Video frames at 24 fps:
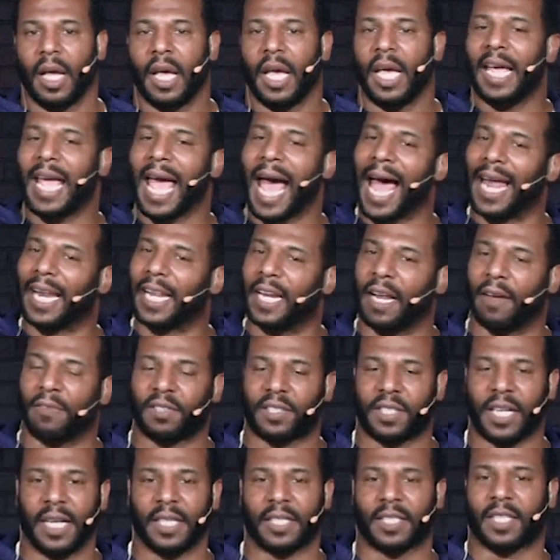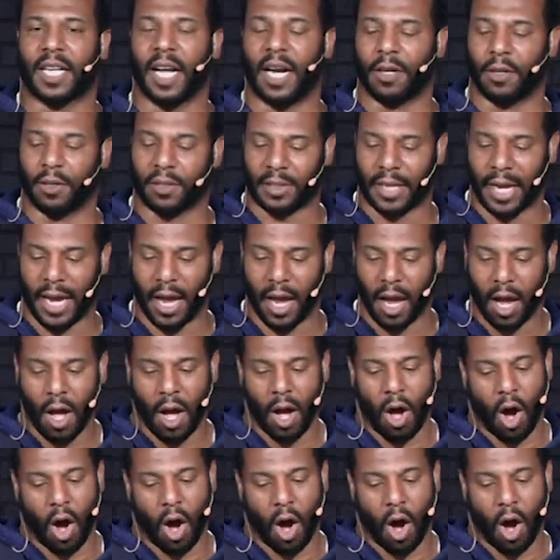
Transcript: He had enough sense to understand,